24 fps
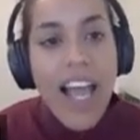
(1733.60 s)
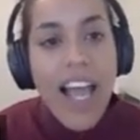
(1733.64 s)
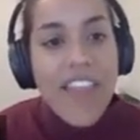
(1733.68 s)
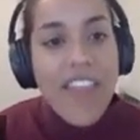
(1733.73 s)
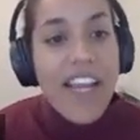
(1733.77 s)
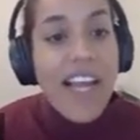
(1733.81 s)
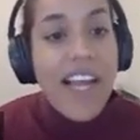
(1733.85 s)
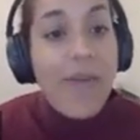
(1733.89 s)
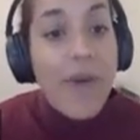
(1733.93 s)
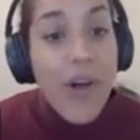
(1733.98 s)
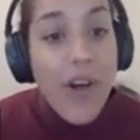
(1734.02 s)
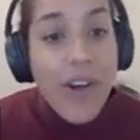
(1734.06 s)
And
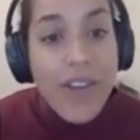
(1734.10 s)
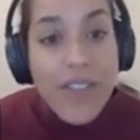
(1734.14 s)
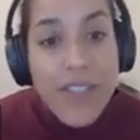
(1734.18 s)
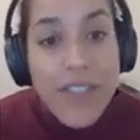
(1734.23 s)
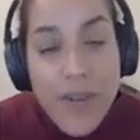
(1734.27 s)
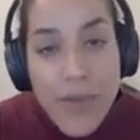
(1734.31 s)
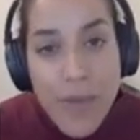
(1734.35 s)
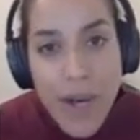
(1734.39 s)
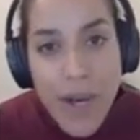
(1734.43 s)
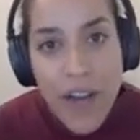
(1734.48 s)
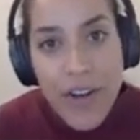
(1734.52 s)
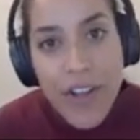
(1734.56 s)
then I will
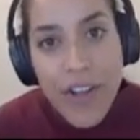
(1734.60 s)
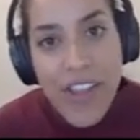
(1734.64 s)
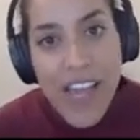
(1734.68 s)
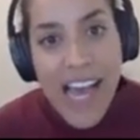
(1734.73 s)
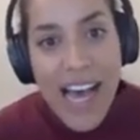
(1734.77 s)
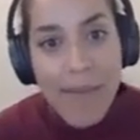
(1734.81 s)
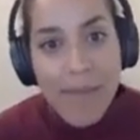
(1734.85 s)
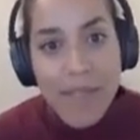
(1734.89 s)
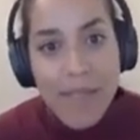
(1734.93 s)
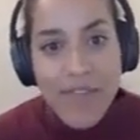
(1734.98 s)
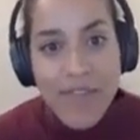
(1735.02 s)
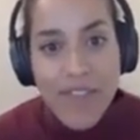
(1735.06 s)
also model the
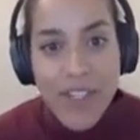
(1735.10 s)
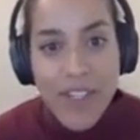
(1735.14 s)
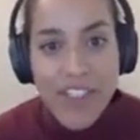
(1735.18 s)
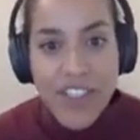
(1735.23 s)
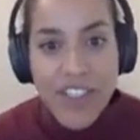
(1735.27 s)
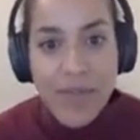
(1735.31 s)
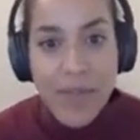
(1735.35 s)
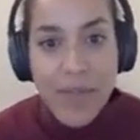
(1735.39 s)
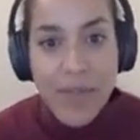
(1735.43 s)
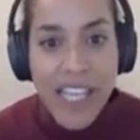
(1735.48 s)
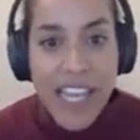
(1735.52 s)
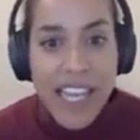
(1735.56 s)
atmospheres
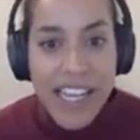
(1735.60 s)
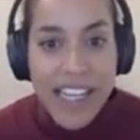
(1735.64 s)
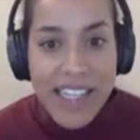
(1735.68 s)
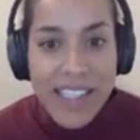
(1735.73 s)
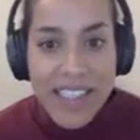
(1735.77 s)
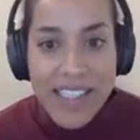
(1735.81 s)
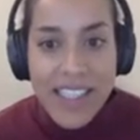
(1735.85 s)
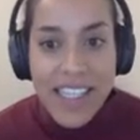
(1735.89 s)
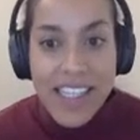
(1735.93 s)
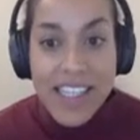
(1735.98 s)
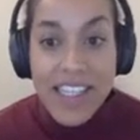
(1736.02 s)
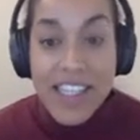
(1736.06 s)
of
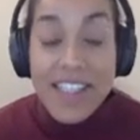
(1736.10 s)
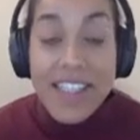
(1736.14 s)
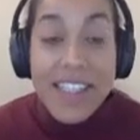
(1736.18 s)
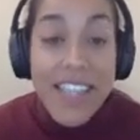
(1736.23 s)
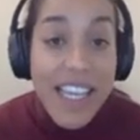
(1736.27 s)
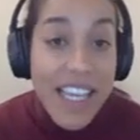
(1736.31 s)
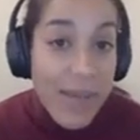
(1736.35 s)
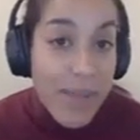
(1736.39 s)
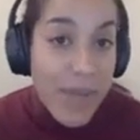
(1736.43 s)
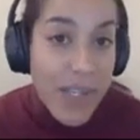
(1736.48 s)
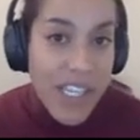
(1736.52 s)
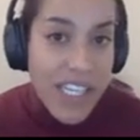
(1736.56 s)
planets in the
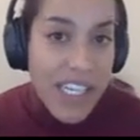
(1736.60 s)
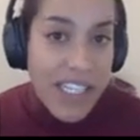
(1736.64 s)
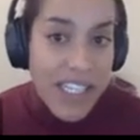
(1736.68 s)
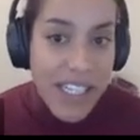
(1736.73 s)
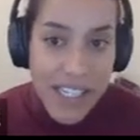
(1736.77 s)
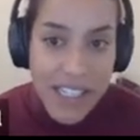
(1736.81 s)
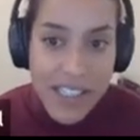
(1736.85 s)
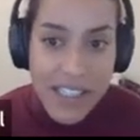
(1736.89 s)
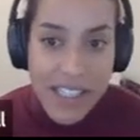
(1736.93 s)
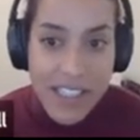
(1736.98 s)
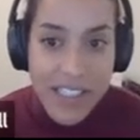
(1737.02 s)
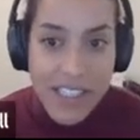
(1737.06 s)
same
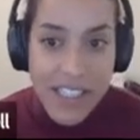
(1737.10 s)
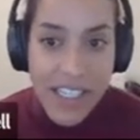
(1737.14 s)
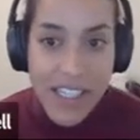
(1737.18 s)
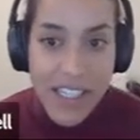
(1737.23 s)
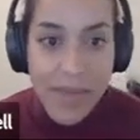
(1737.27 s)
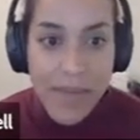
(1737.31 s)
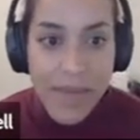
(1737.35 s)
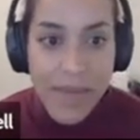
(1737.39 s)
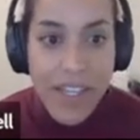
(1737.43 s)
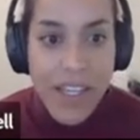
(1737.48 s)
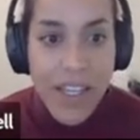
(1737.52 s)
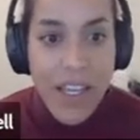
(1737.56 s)
planetary
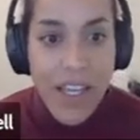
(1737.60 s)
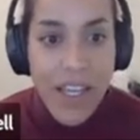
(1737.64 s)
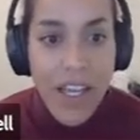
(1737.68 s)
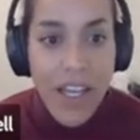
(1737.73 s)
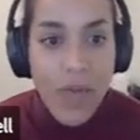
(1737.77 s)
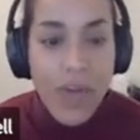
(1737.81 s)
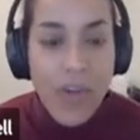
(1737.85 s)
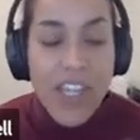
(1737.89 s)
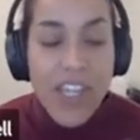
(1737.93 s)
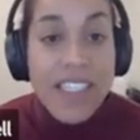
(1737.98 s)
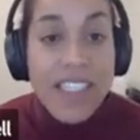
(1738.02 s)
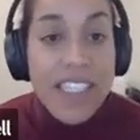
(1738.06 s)
system
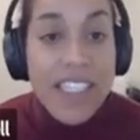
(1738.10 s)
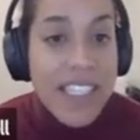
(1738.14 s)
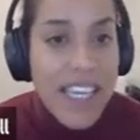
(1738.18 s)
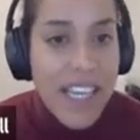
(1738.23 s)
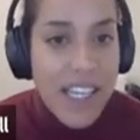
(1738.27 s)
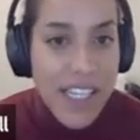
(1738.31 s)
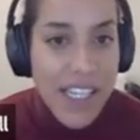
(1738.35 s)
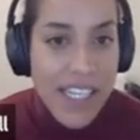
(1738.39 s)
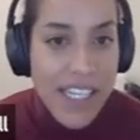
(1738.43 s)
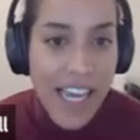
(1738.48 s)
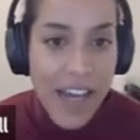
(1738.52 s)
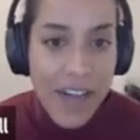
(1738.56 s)
with a
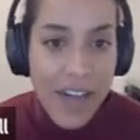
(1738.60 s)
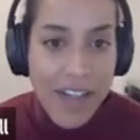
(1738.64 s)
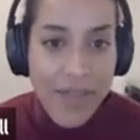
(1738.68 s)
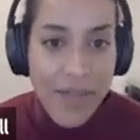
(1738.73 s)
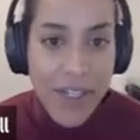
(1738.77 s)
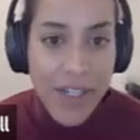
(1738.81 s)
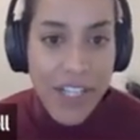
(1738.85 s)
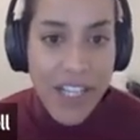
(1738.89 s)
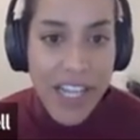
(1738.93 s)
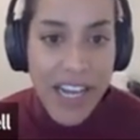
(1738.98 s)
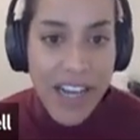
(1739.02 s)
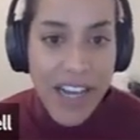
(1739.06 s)
detailed accounting
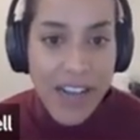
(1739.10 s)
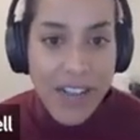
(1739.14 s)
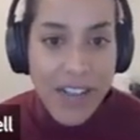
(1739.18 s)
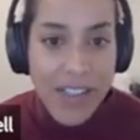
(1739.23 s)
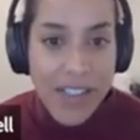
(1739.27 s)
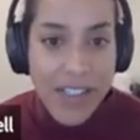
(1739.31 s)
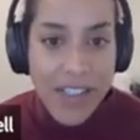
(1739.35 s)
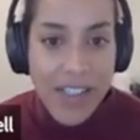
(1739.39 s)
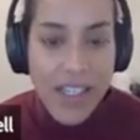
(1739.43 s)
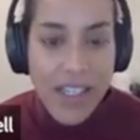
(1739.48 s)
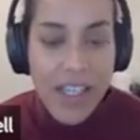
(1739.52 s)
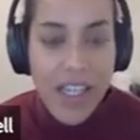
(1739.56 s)
for
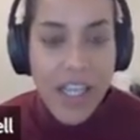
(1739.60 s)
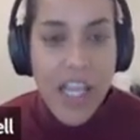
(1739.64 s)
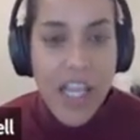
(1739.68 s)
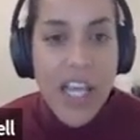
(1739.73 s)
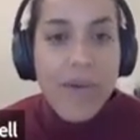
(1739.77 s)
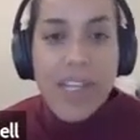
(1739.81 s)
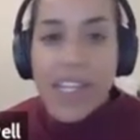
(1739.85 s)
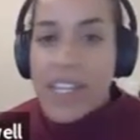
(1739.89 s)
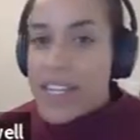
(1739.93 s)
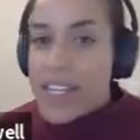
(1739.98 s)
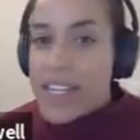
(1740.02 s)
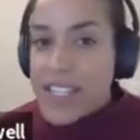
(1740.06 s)
clouds,
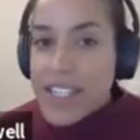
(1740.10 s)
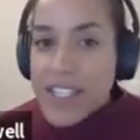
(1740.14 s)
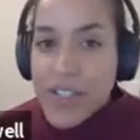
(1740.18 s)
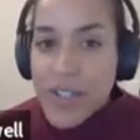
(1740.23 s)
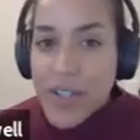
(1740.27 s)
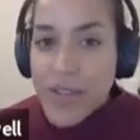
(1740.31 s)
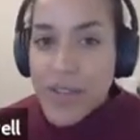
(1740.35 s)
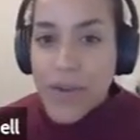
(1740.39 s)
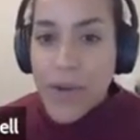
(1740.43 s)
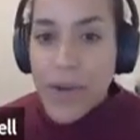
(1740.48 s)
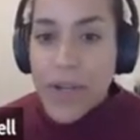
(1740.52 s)
with an initial